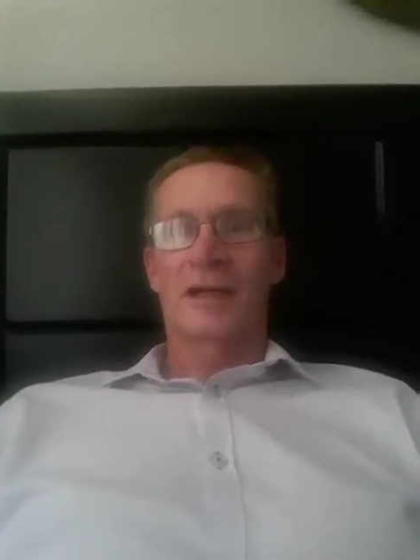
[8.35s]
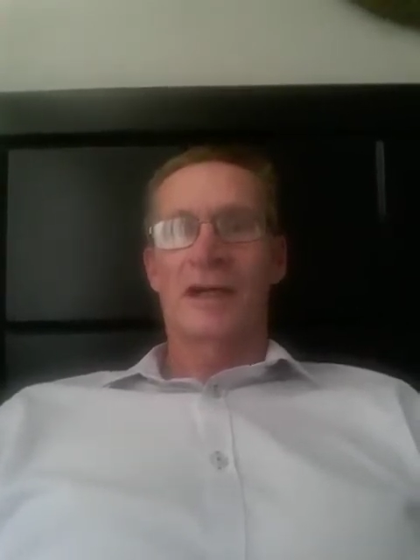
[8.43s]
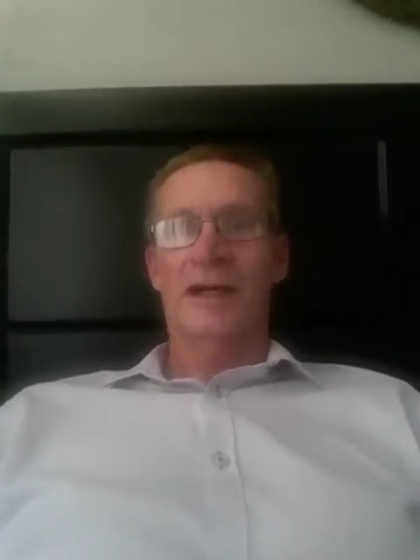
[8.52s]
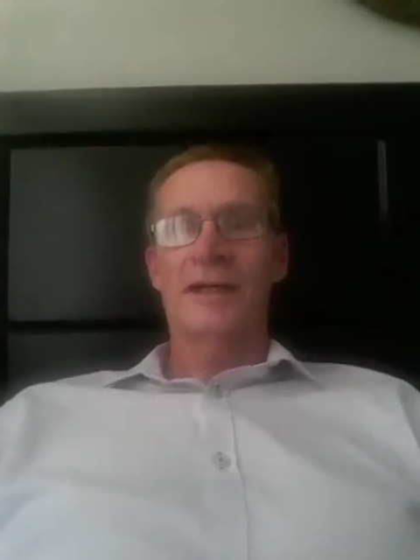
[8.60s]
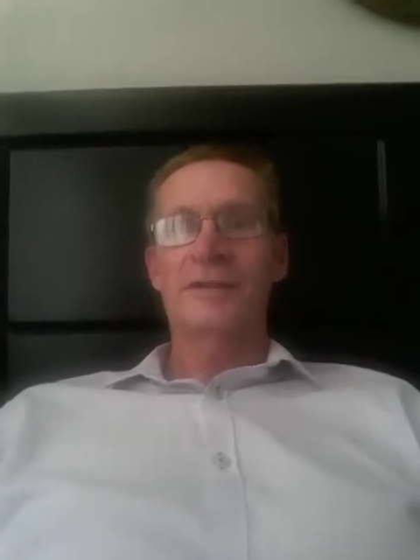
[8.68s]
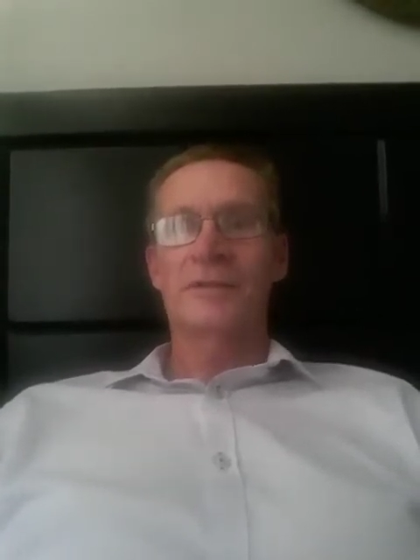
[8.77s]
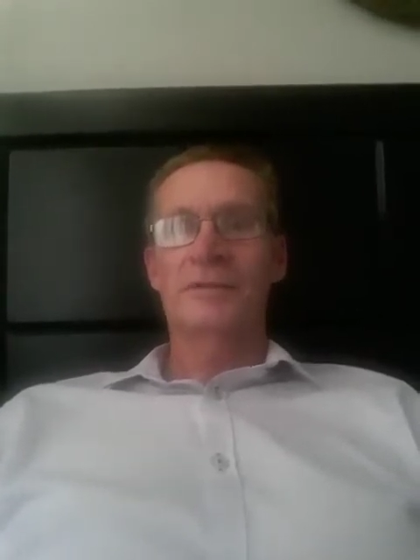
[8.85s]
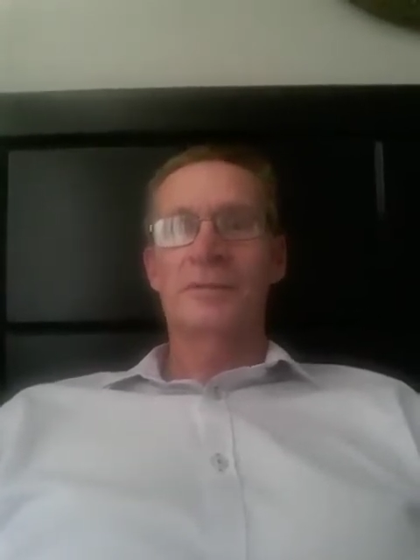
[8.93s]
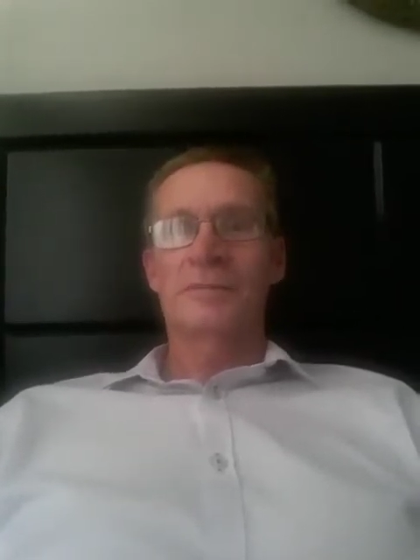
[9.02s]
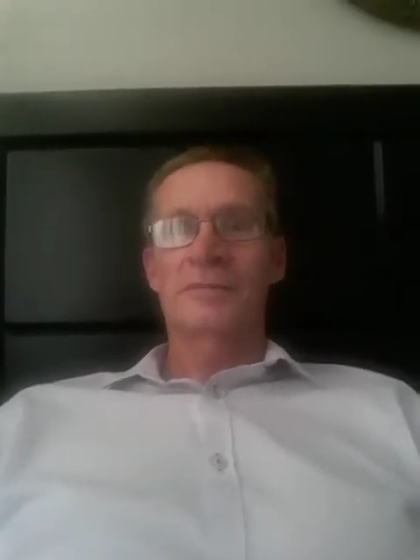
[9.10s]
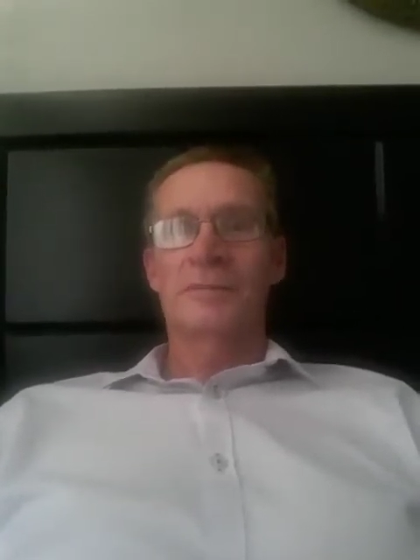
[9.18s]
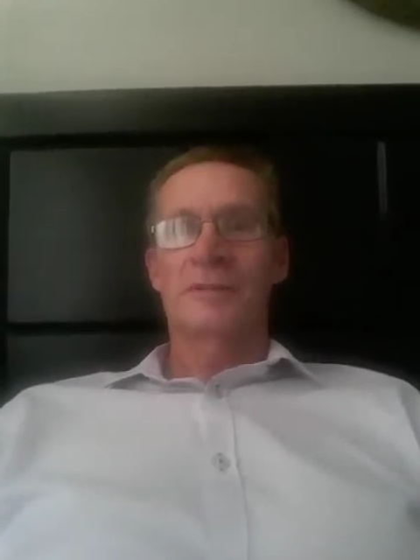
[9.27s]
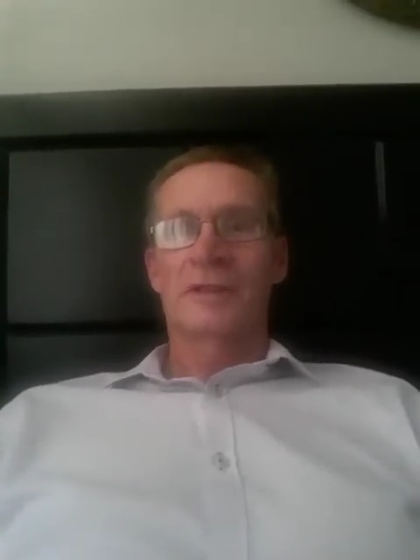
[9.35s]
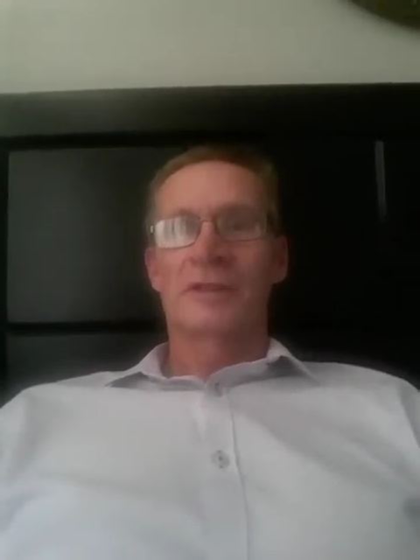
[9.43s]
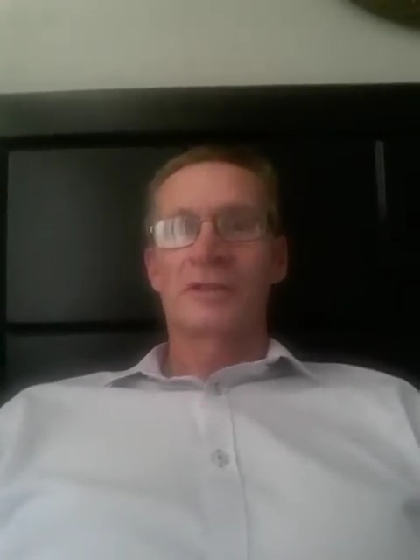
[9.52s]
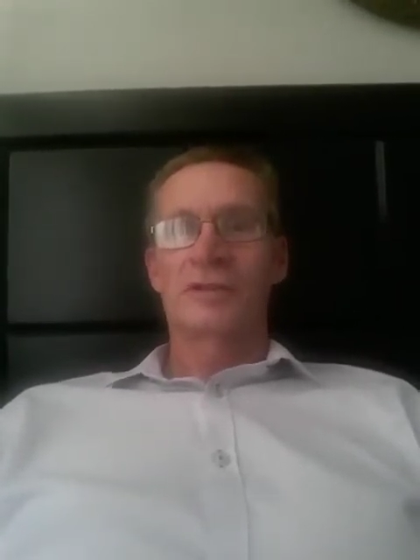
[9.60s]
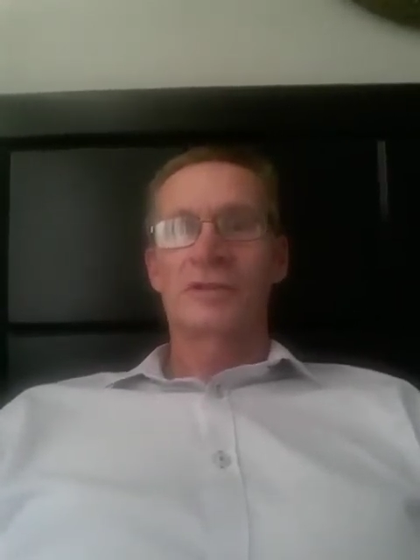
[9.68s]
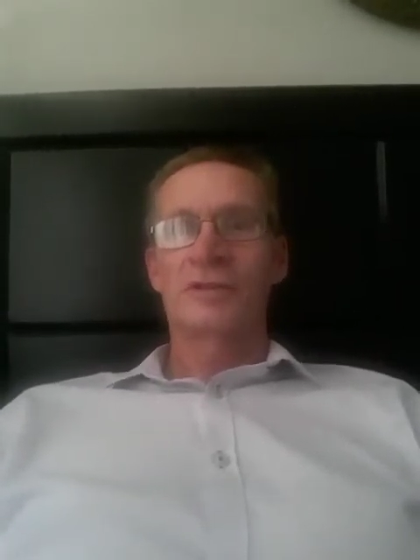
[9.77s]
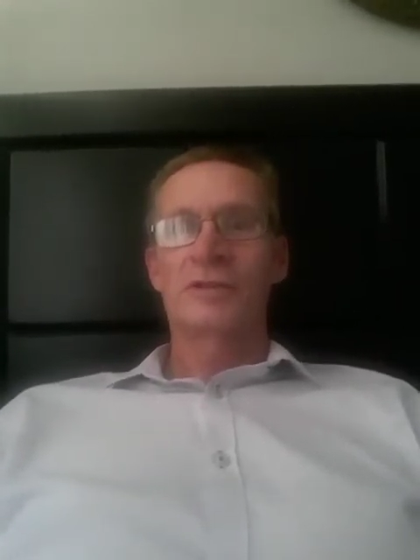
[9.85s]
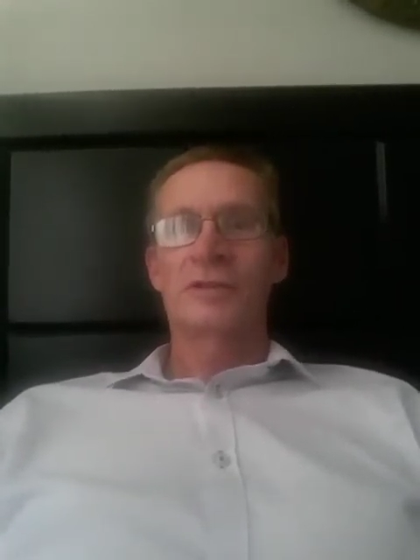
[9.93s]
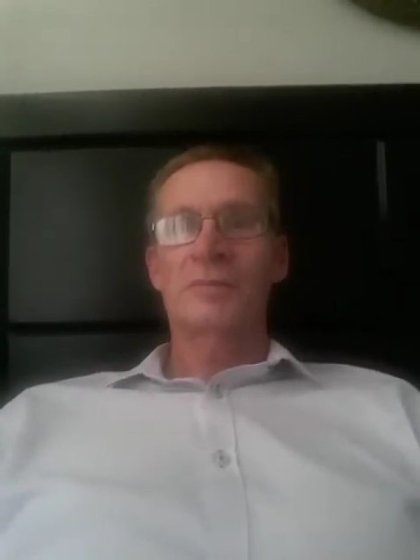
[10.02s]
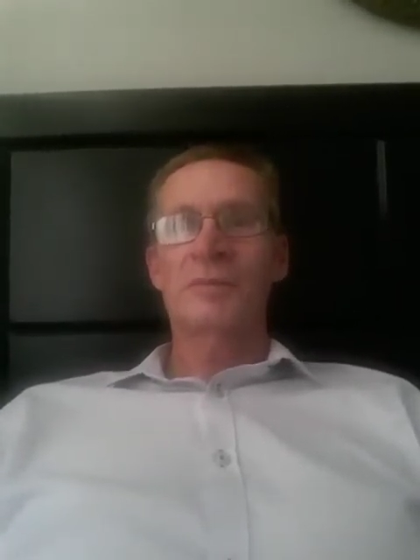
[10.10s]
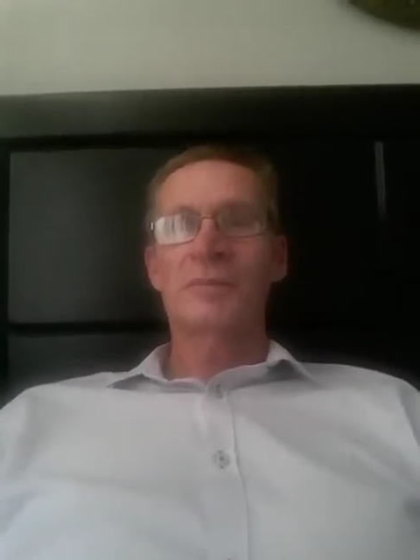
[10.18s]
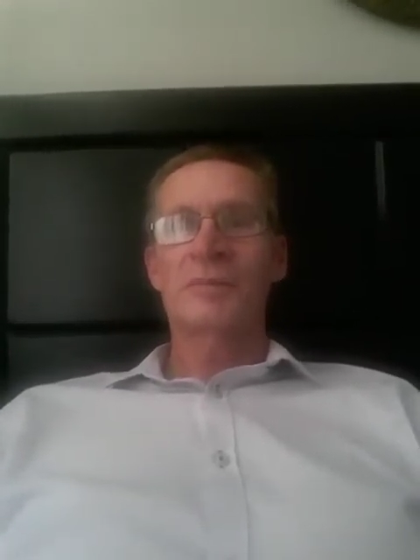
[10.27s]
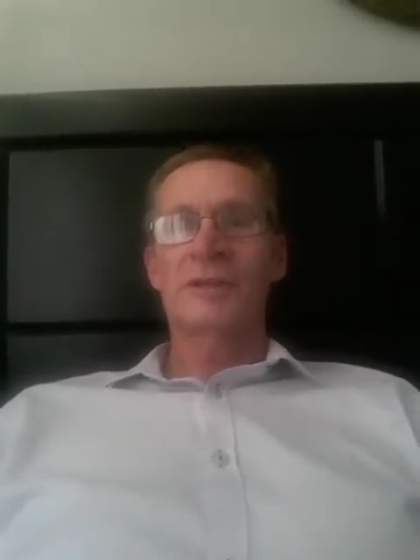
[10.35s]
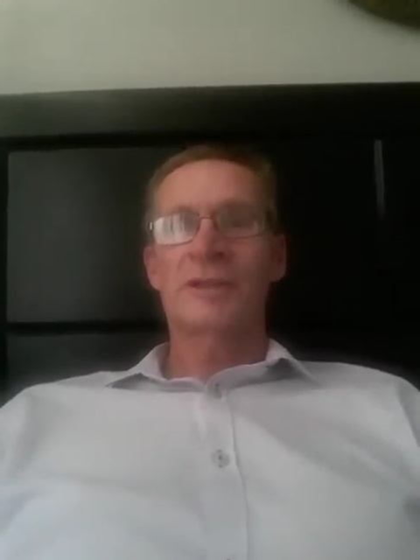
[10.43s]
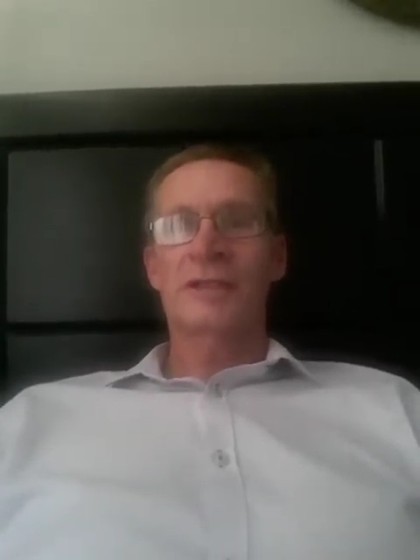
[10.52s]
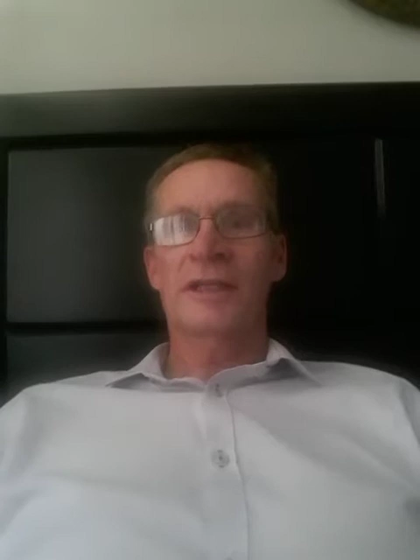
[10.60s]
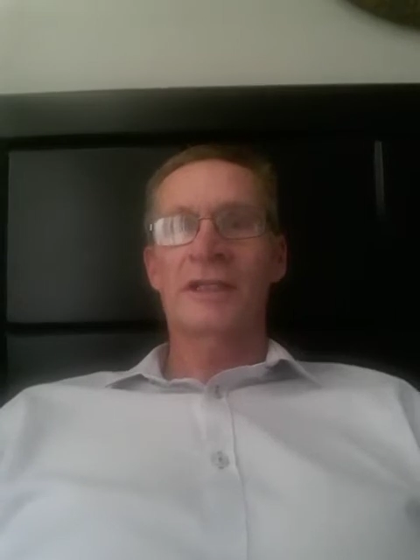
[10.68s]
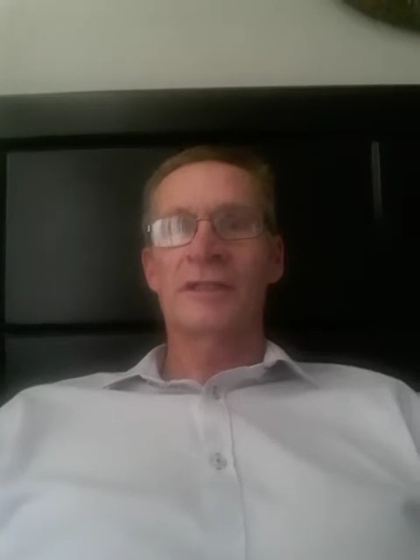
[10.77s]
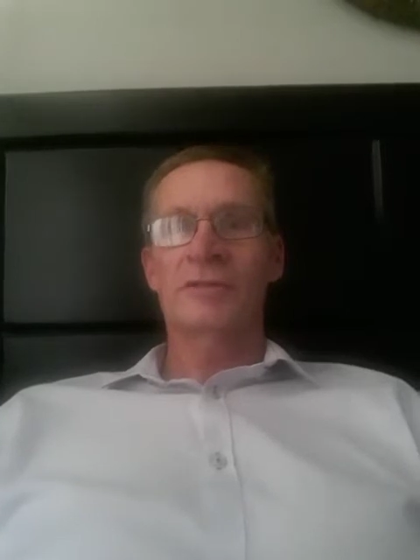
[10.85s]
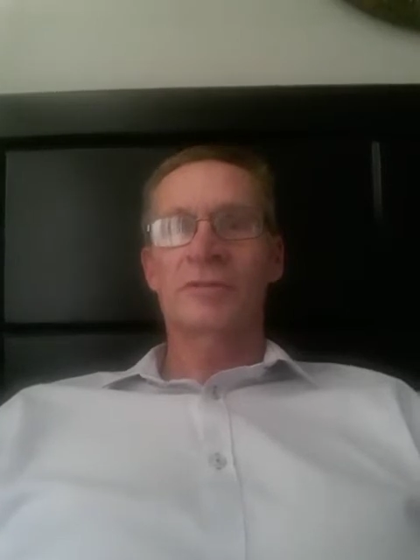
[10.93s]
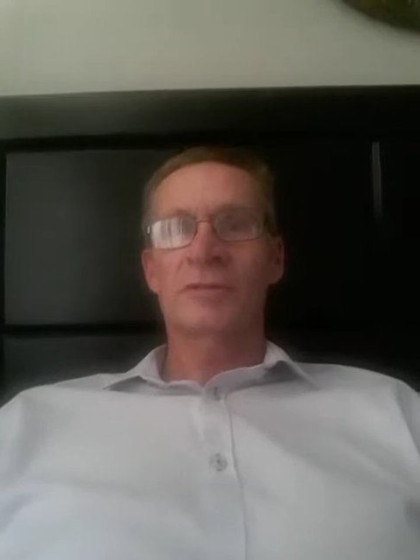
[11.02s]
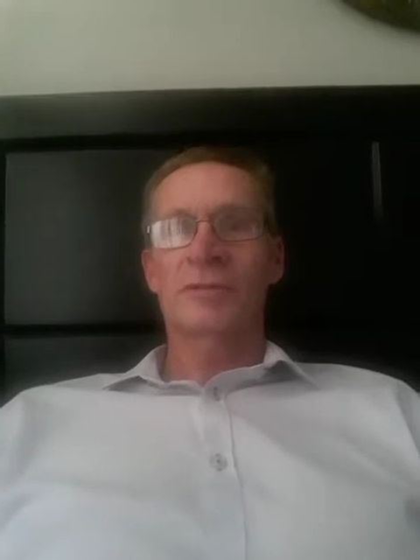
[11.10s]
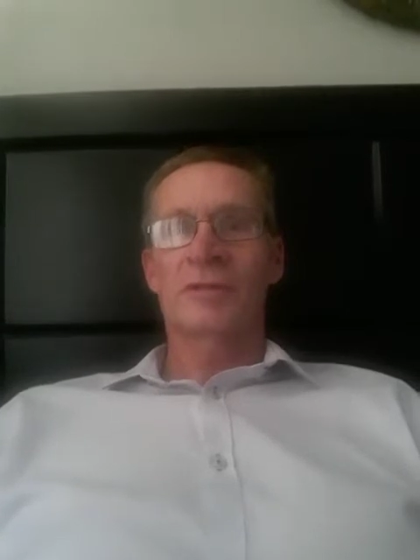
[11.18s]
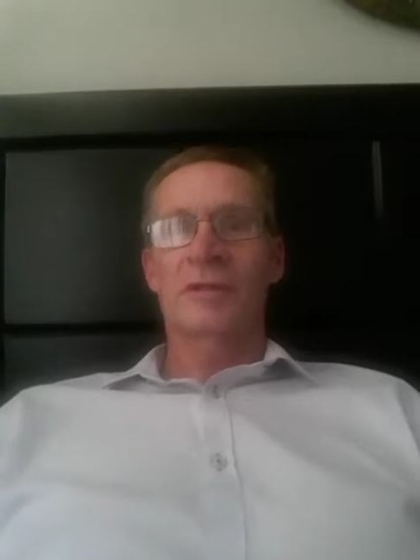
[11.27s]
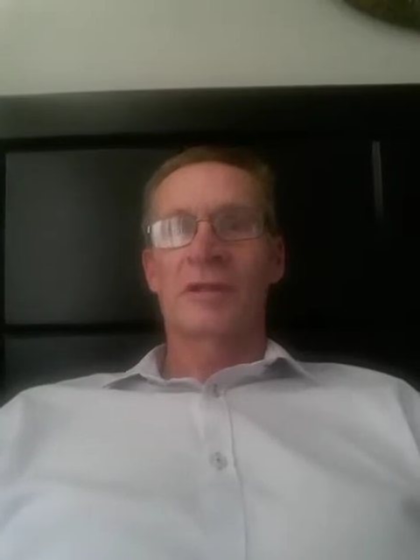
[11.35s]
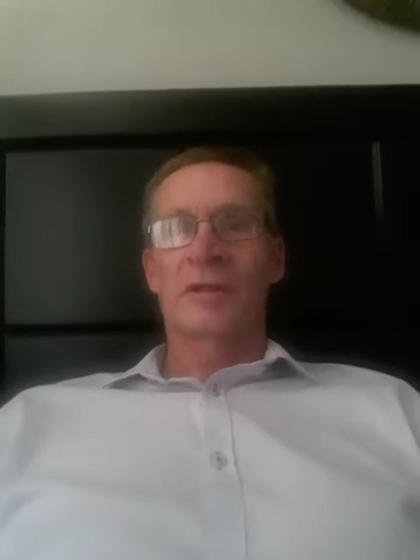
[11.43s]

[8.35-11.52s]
I do. Do you remember the days when